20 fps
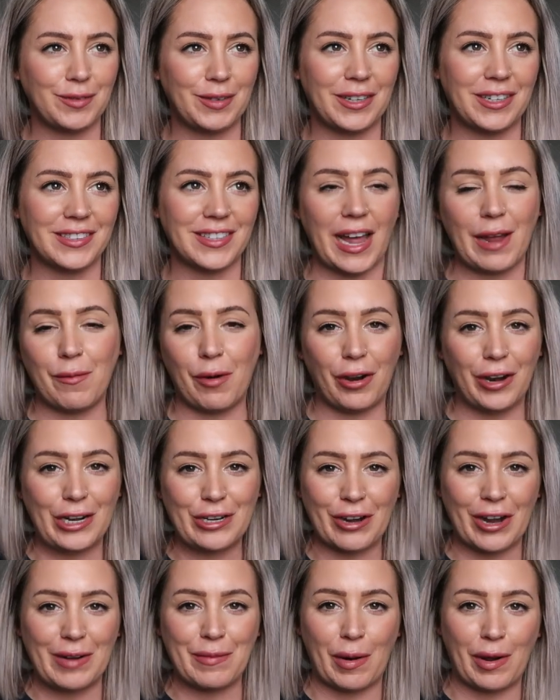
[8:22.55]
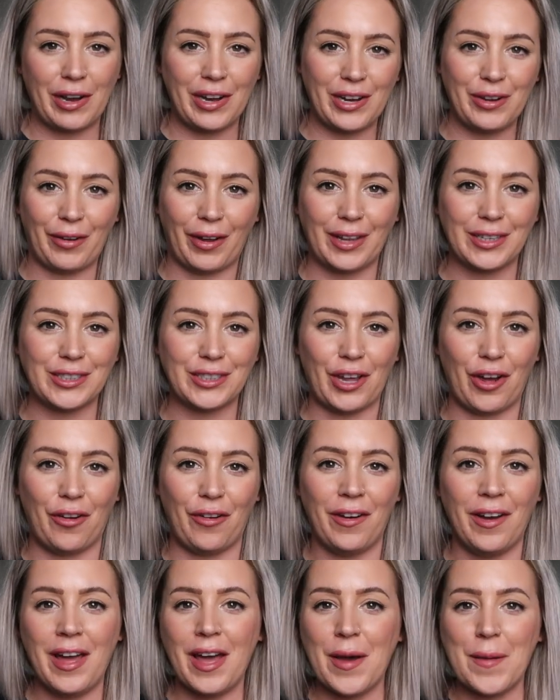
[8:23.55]
because I'm already trying them out anyway,
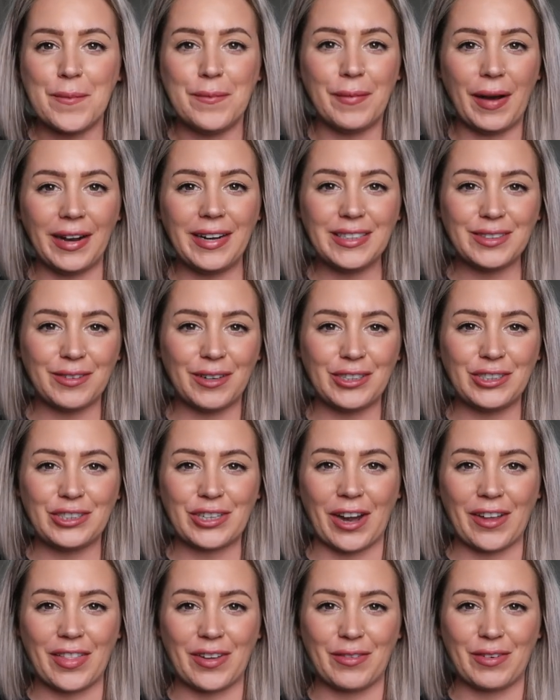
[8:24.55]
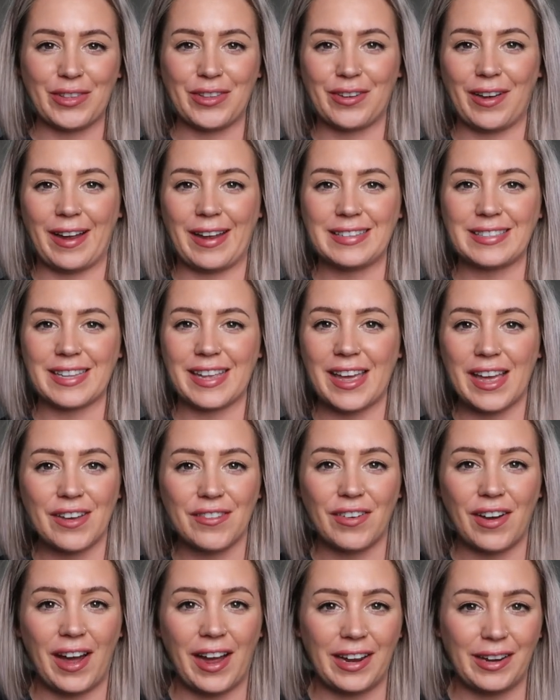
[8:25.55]
so might as well share them with you guys
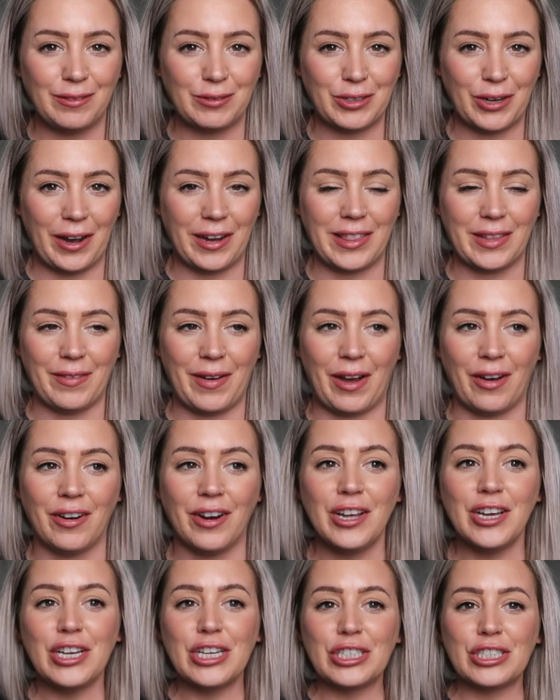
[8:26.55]
if I am trying them out.